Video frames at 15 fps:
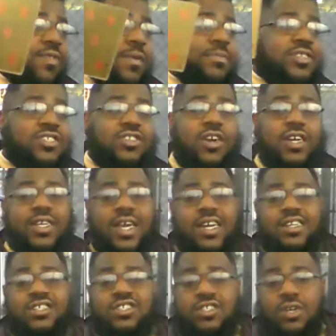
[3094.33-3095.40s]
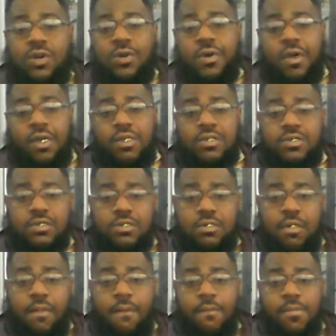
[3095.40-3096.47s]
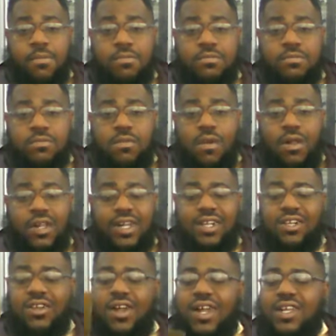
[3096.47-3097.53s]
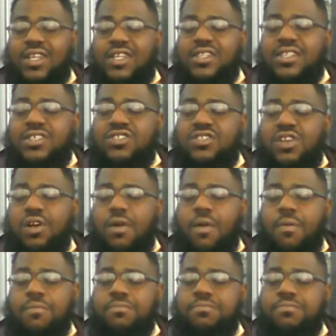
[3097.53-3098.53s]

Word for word: from this dark night of the soul. But I learned how to let things go.